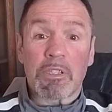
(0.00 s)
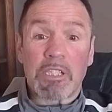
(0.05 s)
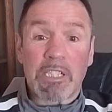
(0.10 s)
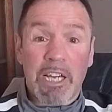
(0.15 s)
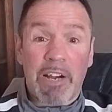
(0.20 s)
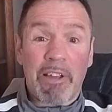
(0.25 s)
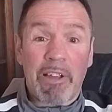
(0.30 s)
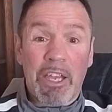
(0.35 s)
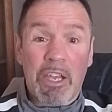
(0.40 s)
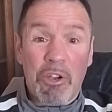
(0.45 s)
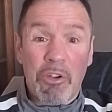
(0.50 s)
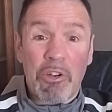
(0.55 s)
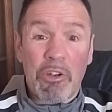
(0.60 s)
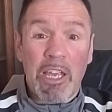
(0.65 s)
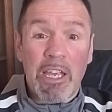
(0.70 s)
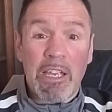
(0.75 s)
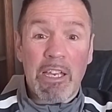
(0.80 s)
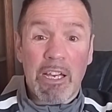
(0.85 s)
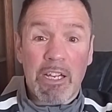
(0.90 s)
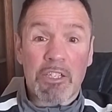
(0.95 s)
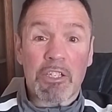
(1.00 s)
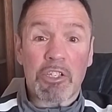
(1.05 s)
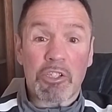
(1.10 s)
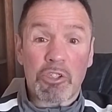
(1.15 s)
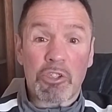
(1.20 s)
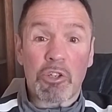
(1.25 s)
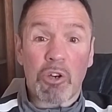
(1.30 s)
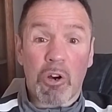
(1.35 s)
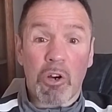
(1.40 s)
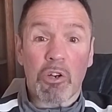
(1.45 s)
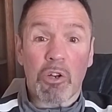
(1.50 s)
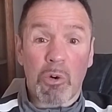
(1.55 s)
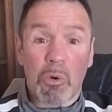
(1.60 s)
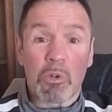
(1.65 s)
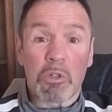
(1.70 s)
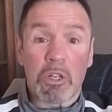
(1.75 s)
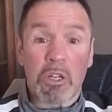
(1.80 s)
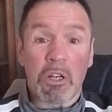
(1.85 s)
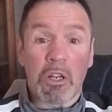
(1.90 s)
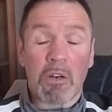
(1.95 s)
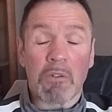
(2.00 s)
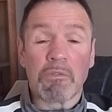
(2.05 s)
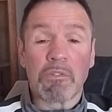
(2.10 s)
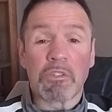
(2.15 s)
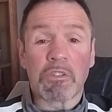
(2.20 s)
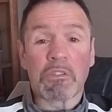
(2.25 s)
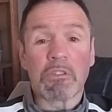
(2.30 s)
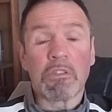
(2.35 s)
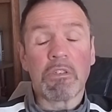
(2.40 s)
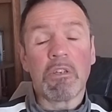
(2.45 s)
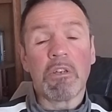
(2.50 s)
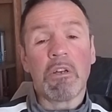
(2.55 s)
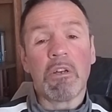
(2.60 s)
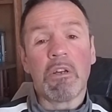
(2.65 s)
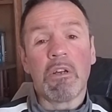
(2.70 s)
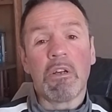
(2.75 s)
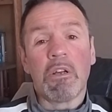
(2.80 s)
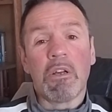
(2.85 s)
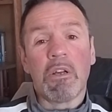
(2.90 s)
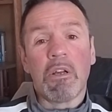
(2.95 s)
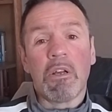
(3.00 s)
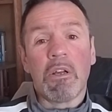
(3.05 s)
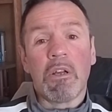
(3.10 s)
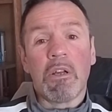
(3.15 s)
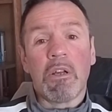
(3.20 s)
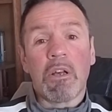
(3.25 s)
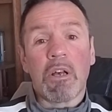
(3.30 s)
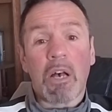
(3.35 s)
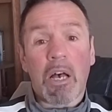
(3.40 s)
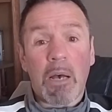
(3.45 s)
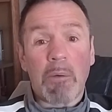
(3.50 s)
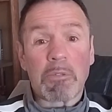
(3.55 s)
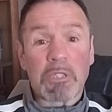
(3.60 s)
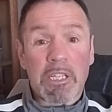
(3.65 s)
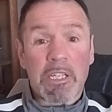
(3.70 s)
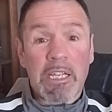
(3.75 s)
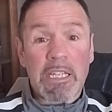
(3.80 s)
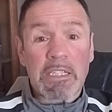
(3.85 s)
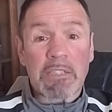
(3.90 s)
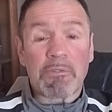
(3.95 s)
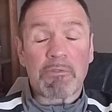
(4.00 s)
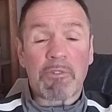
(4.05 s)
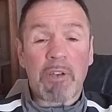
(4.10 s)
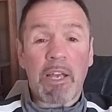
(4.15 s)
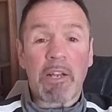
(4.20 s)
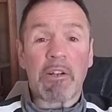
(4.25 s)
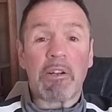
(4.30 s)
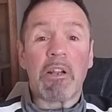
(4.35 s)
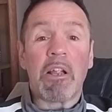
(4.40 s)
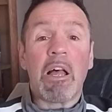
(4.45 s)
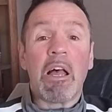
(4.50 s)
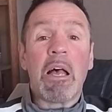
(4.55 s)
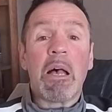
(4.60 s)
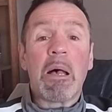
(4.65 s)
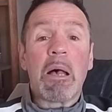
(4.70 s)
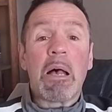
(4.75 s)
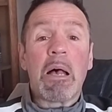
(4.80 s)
Jerry Cooney in the New York Golden Gloves and was a decent fighter.